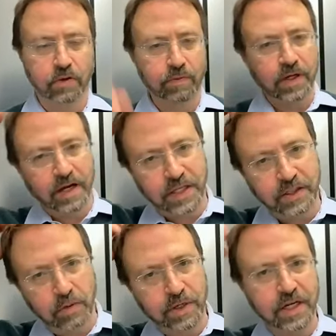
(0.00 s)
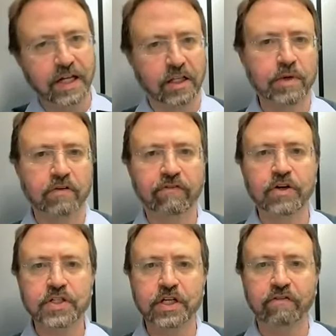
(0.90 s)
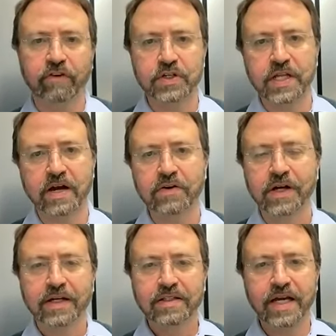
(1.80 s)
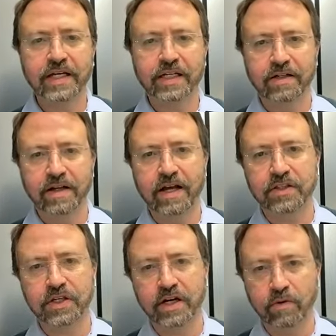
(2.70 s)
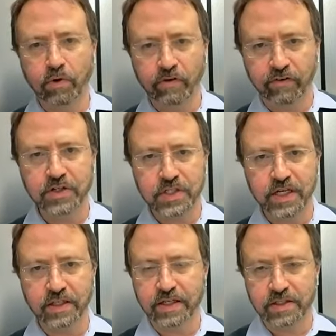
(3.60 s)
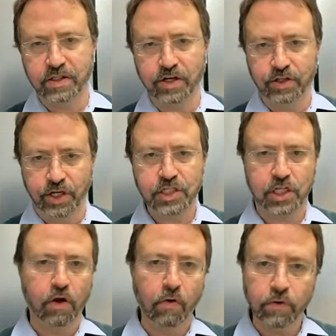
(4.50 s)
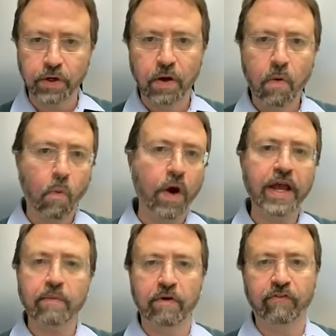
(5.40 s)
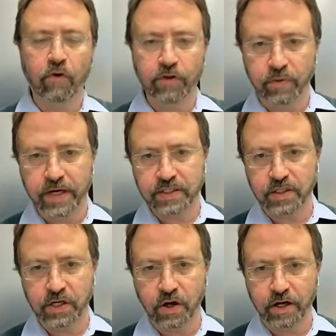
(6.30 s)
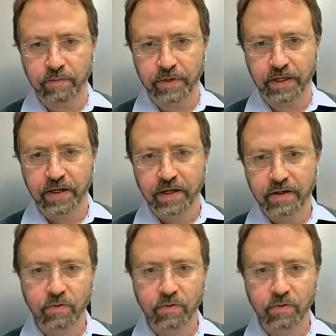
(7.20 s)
Yeah. So I think there'll be an element of first in, first out. Tech and healthcare were first in. They slowed way before the rest of the economy